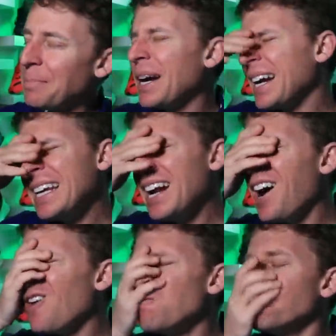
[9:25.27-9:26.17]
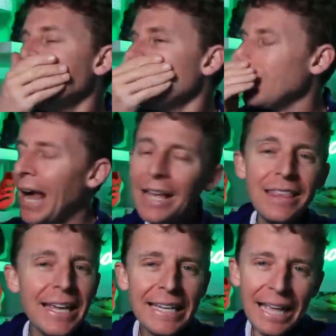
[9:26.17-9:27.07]
But you know, I
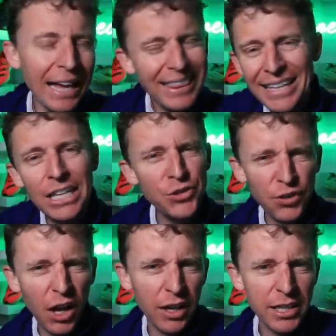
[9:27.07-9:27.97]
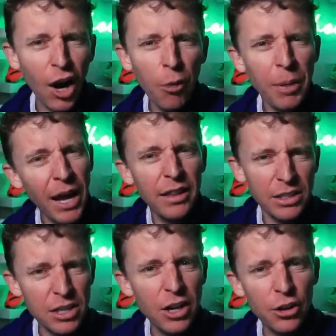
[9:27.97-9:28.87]
think it, I think these vlogs help.
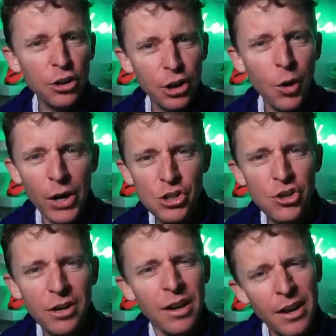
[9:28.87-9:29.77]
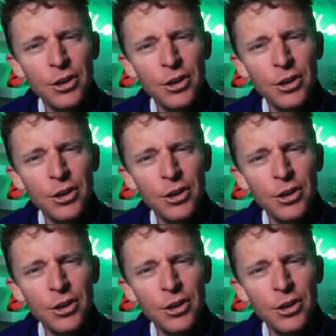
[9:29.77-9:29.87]
That's another good question.